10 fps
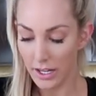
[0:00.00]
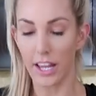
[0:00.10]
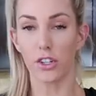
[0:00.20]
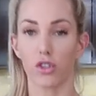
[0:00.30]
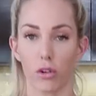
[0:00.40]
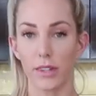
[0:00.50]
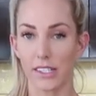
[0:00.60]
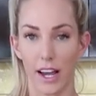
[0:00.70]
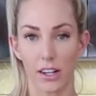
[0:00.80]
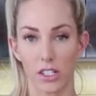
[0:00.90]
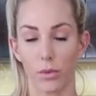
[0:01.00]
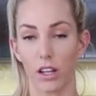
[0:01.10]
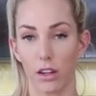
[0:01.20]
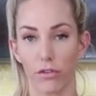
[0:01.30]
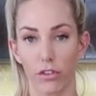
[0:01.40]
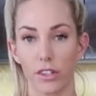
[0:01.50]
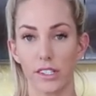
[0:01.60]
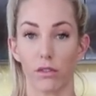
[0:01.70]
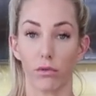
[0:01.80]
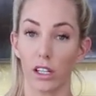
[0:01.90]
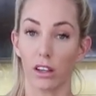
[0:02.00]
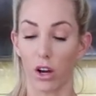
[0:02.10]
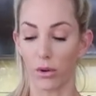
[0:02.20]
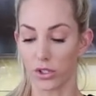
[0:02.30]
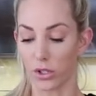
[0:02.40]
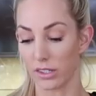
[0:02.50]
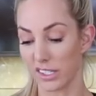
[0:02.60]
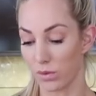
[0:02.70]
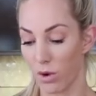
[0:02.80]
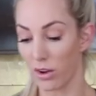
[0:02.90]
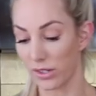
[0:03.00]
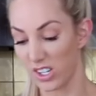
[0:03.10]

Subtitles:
And strawberries are actually one of the fruits that are really low in sugars as well,